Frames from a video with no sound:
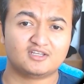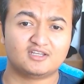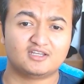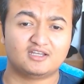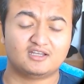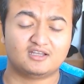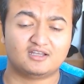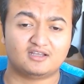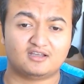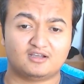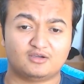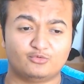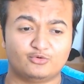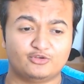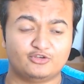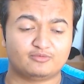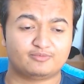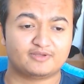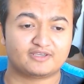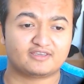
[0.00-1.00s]
When
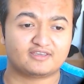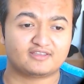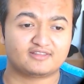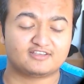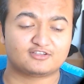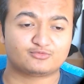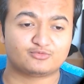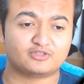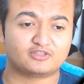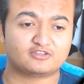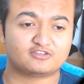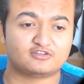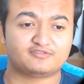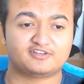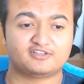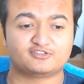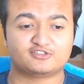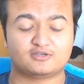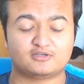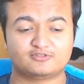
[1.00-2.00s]
you're picking this with
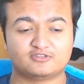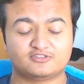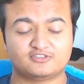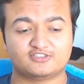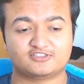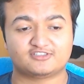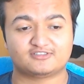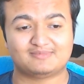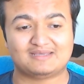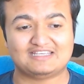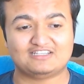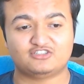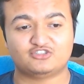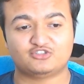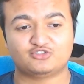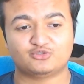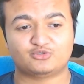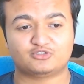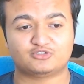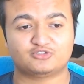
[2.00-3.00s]
serverless option, just make
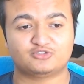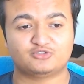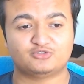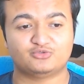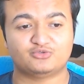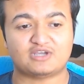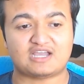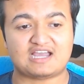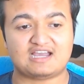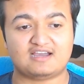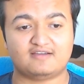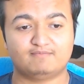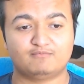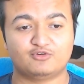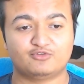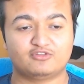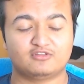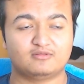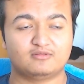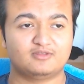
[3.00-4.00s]
sure to have
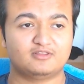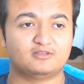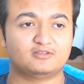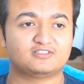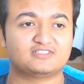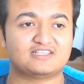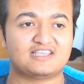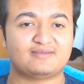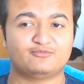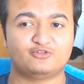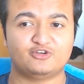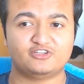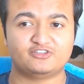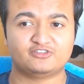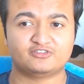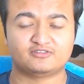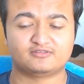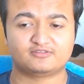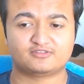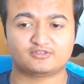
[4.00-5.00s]
both of them in the same
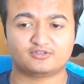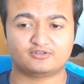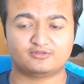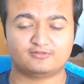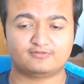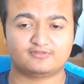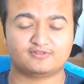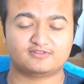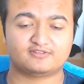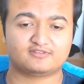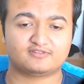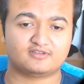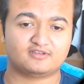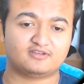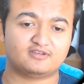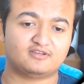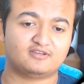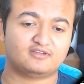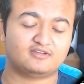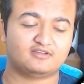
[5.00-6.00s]
region. So if it's
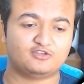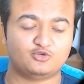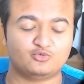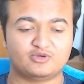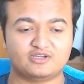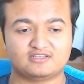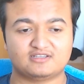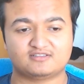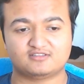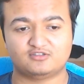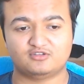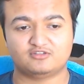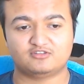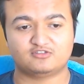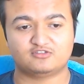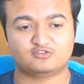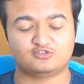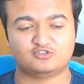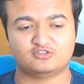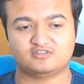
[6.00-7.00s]
US, you
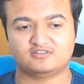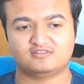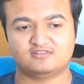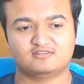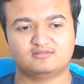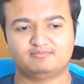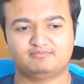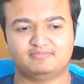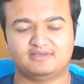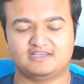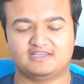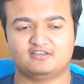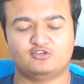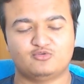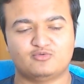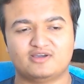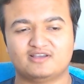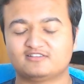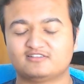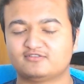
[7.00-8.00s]
just pick
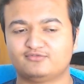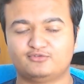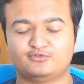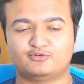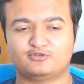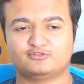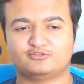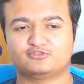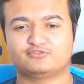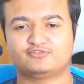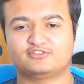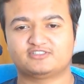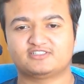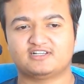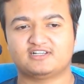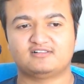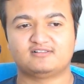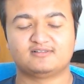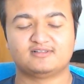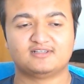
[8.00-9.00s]
US for also
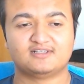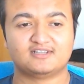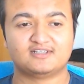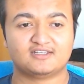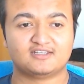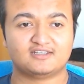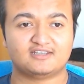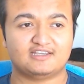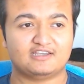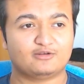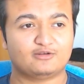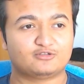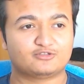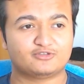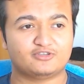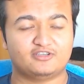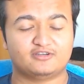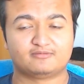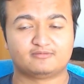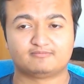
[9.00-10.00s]
Vercel and also
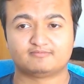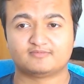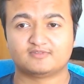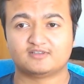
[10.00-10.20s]
here.